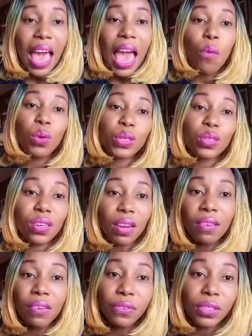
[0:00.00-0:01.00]
I was
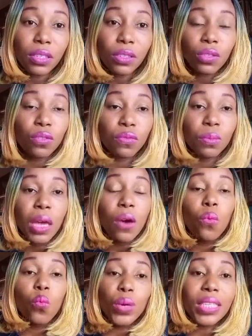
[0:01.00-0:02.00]
craving for the soup
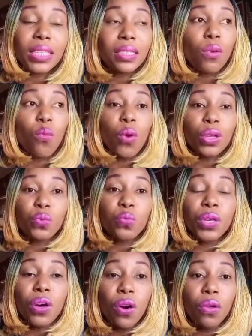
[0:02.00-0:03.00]
with what
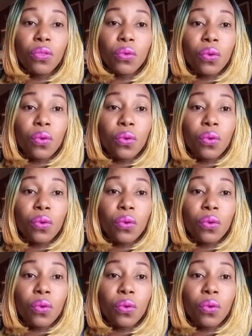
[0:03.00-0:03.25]
we all